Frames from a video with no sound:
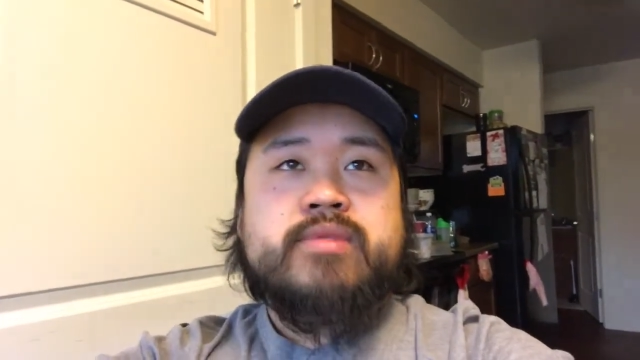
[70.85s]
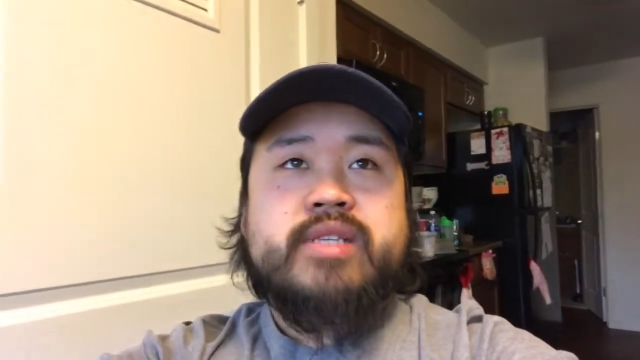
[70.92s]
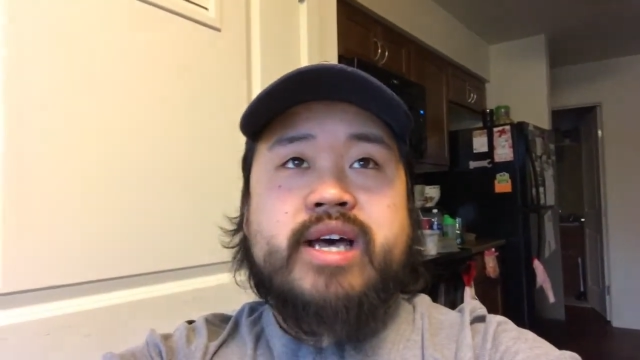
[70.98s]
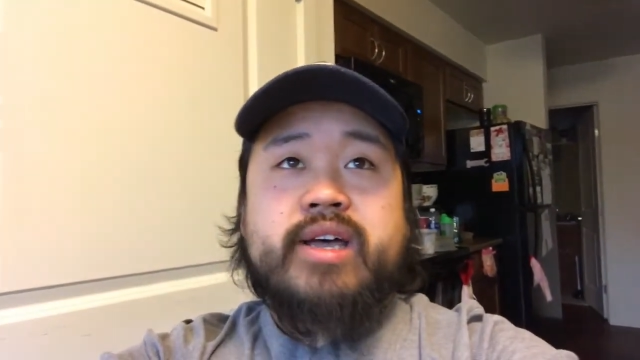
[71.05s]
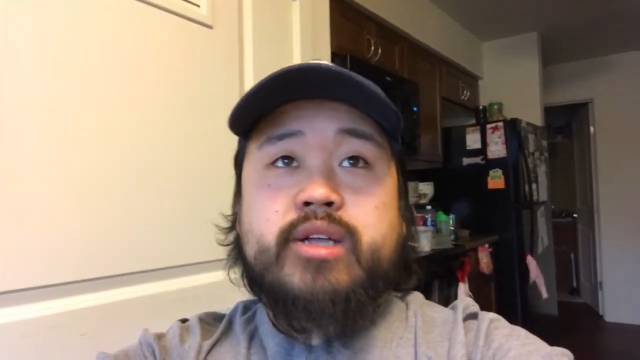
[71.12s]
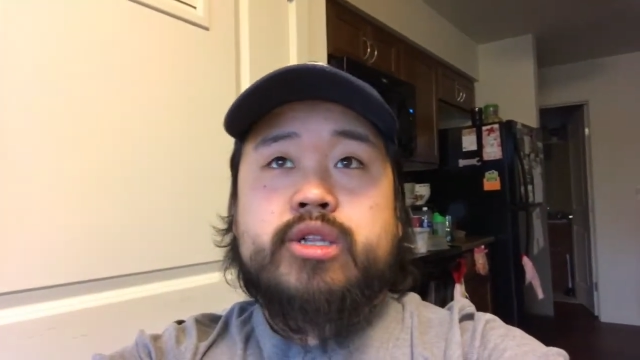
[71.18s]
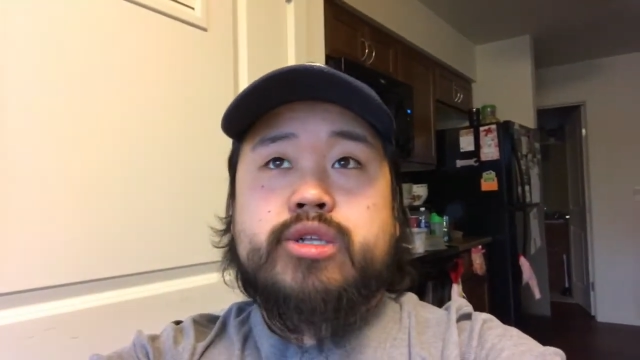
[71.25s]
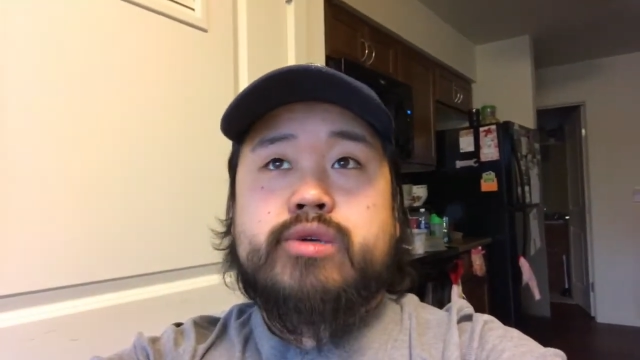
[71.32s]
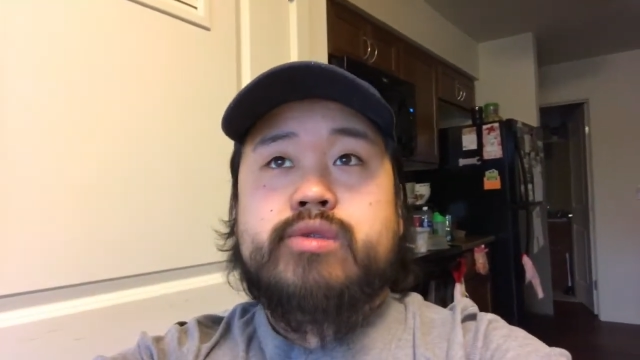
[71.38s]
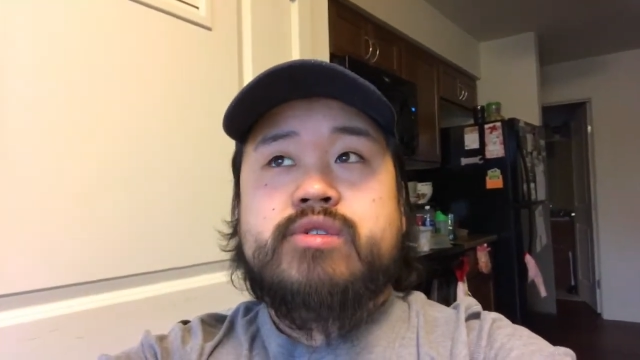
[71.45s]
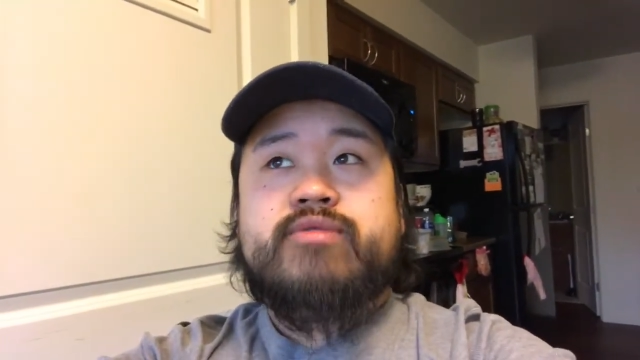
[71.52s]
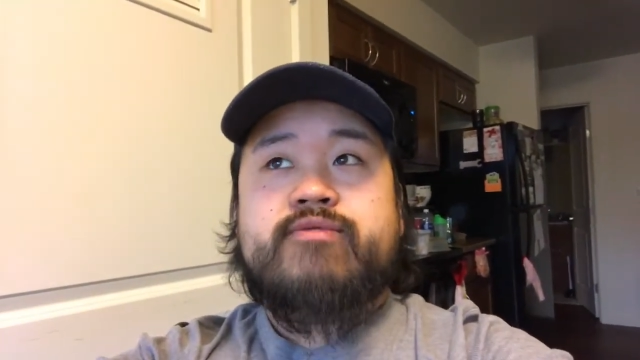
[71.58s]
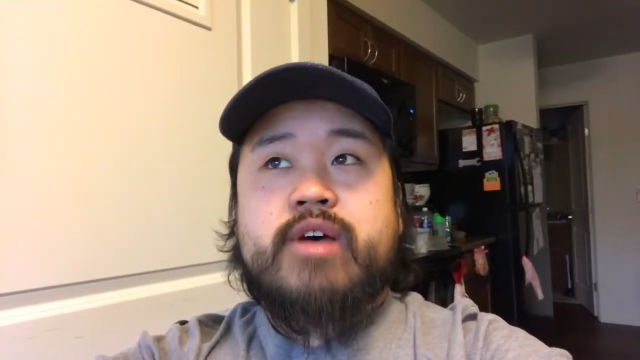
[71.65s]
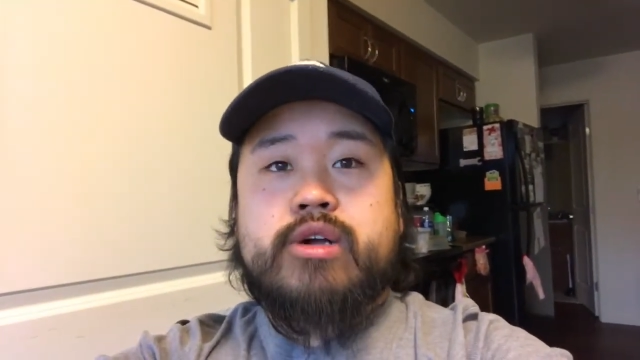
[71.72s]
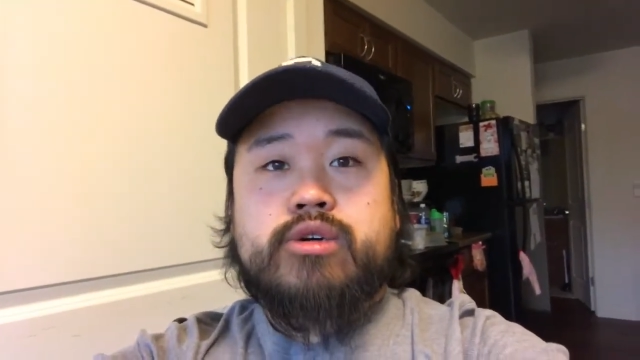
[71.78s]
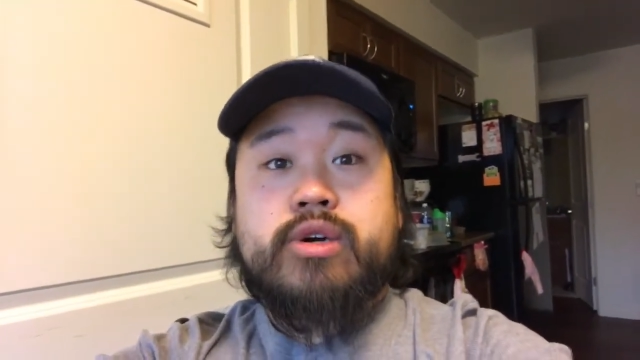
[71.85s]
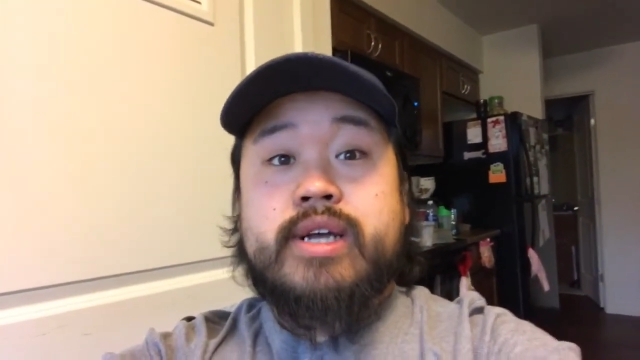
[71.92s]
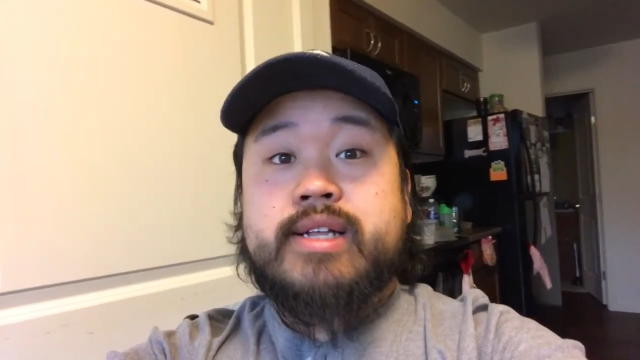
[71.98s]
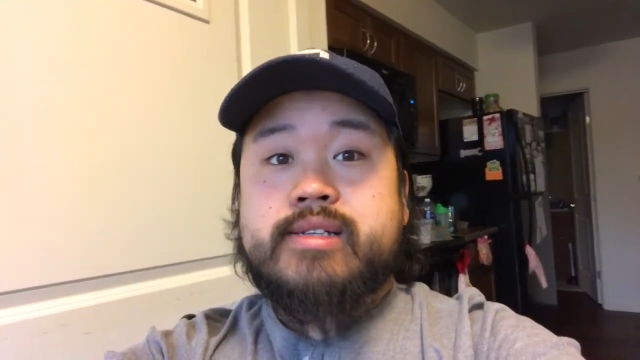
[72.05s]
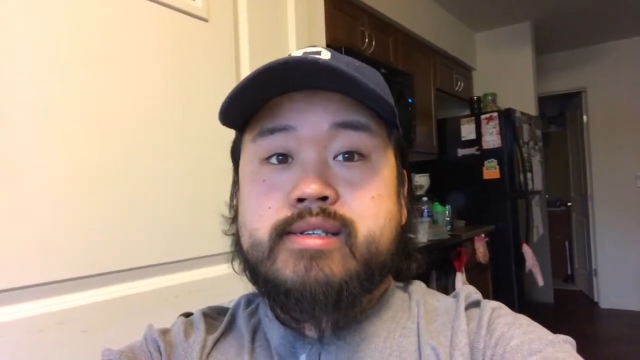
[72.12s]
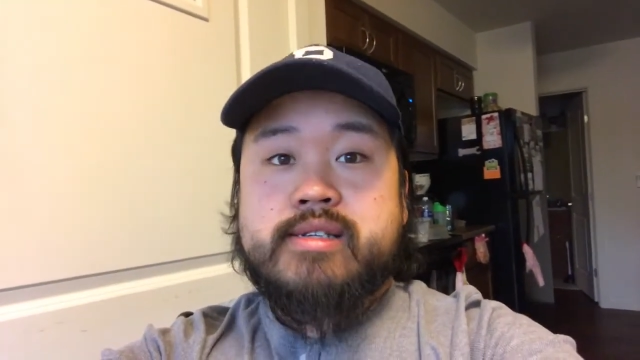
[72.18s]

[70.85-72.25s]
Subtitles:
That includes federal and